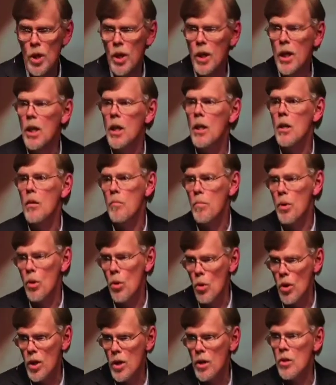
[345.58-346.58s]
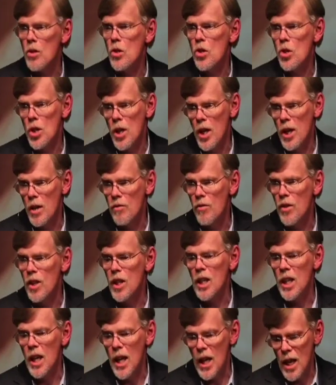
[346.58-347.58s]
My friends, this is really
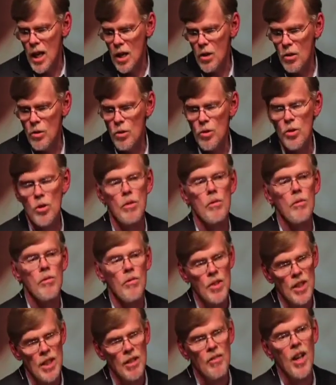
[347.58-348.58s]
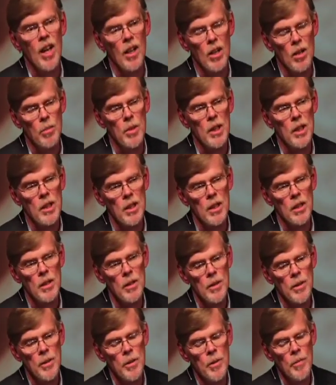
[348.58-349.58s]
important stuff in the annals
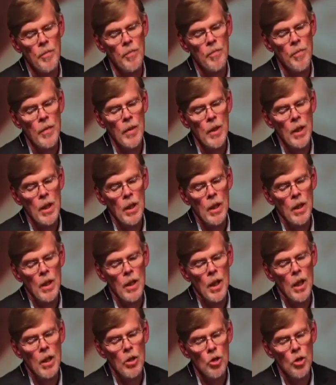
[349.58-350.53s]
of development.